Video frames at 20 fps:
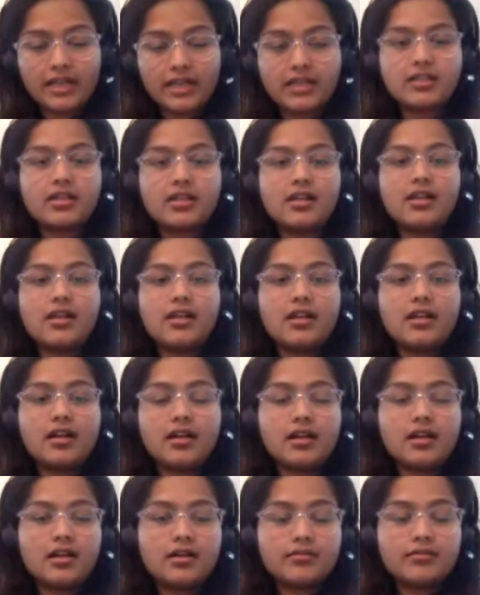to
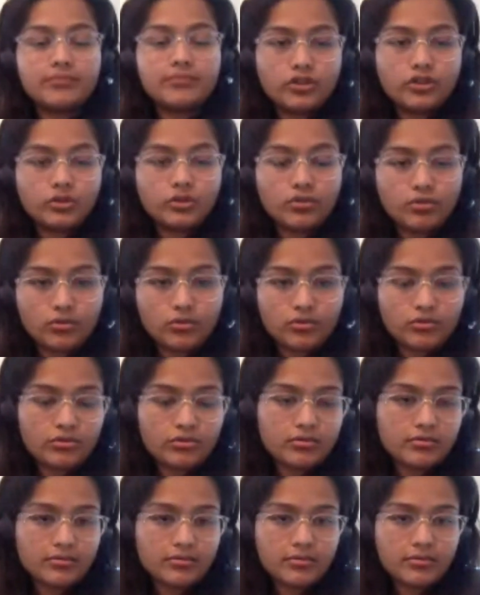the
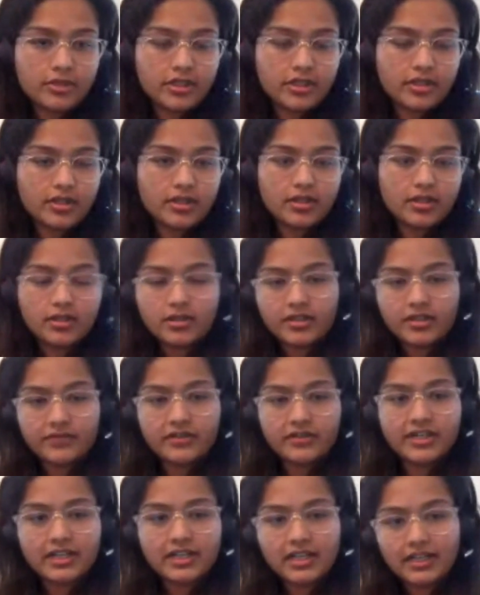different clients. This
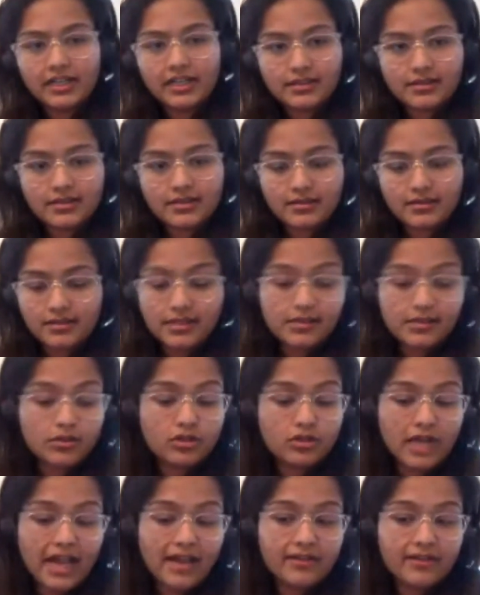could have the same
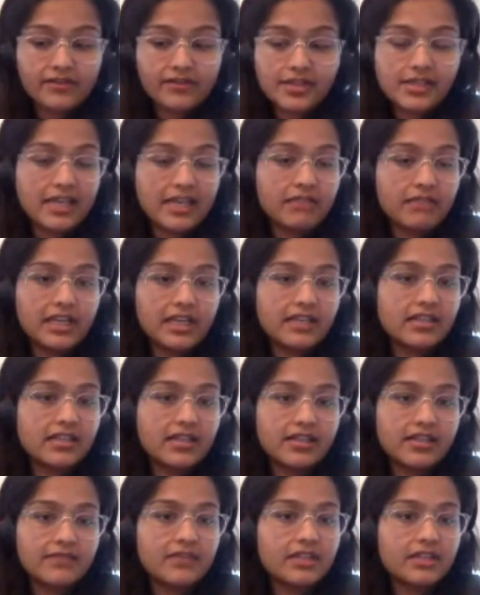data if nothing changed,
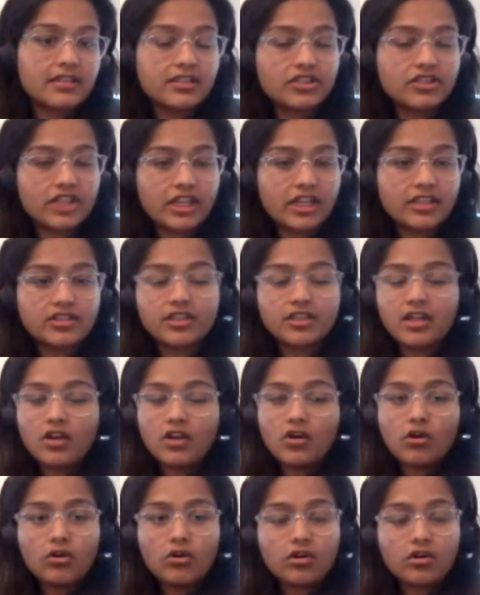or this could
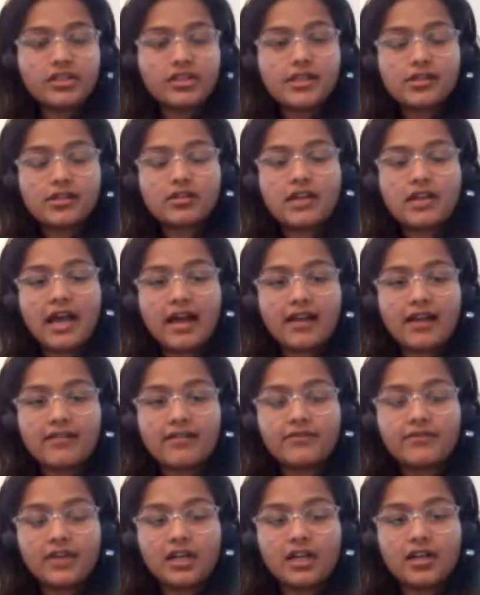have
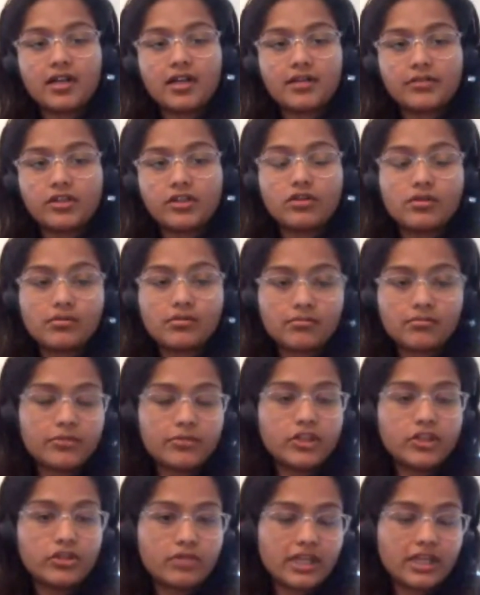new data if
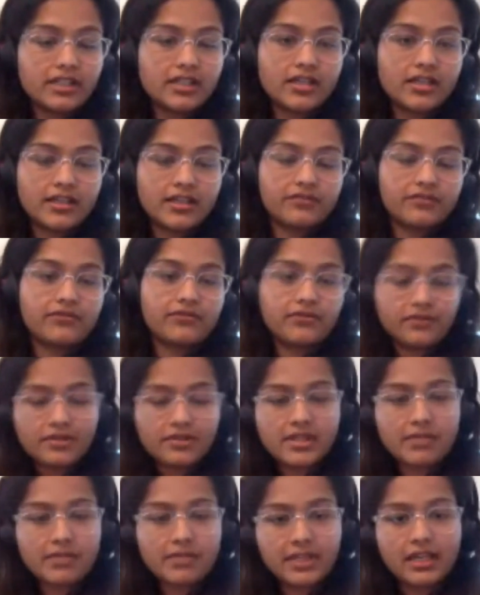something has changed.
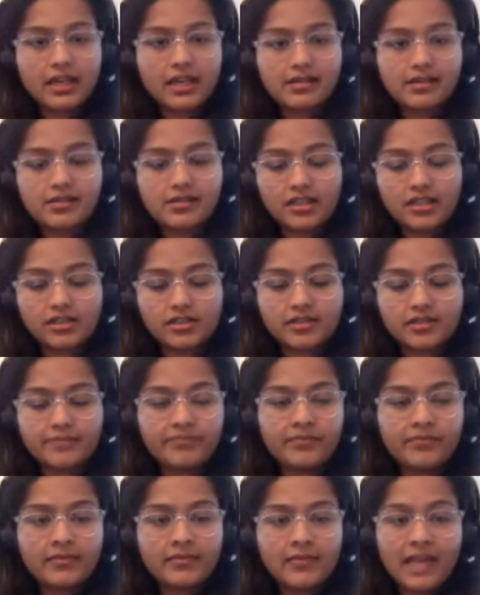Actually, on
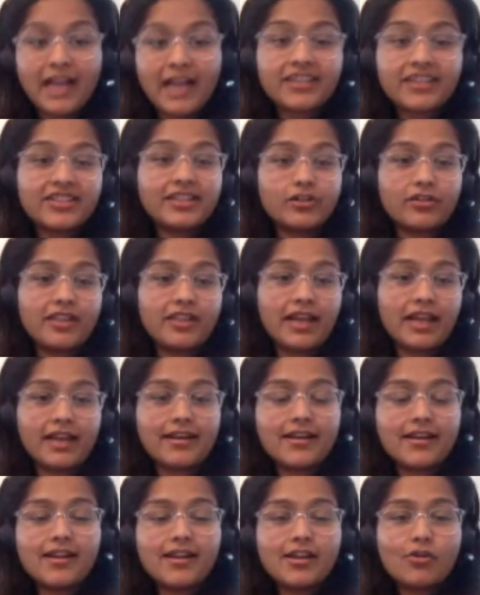that, we
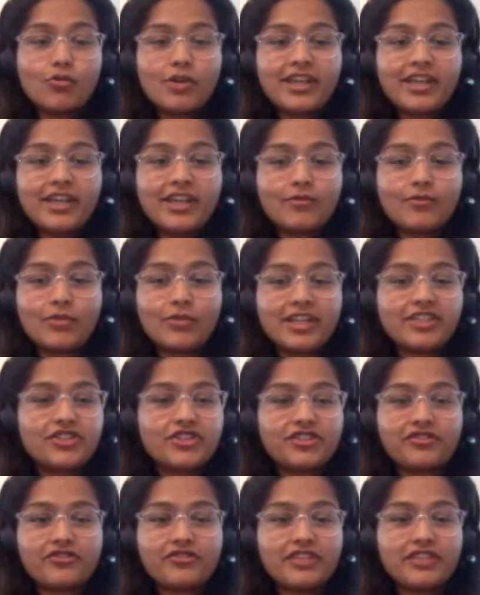just released a
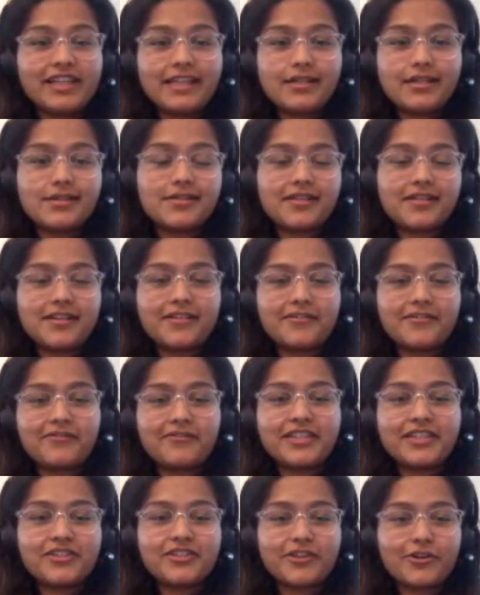feature called
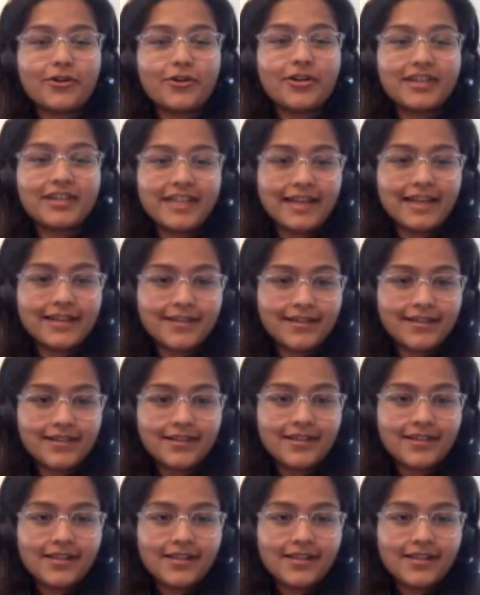Delta, which